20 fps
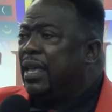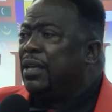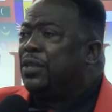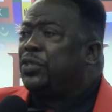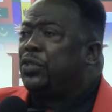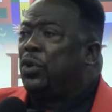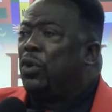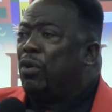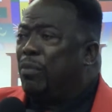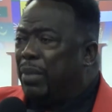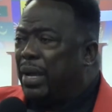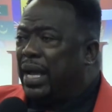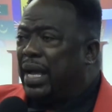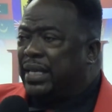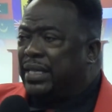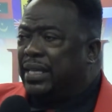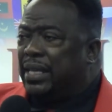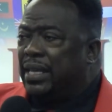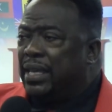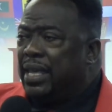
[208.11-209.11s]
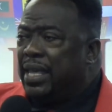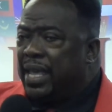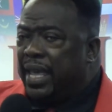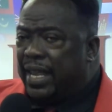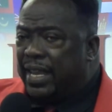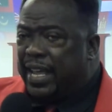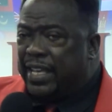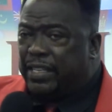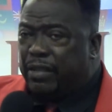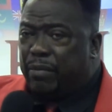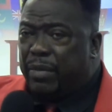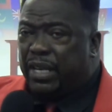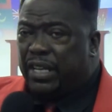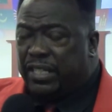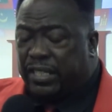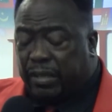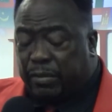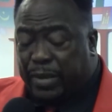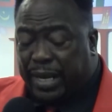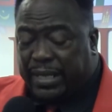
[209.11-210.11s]
So much. And as a
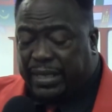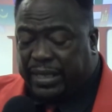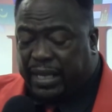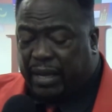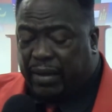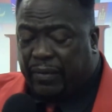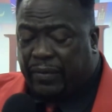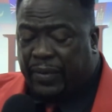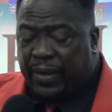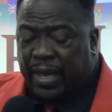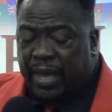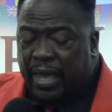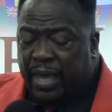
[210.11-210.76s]
minister myself,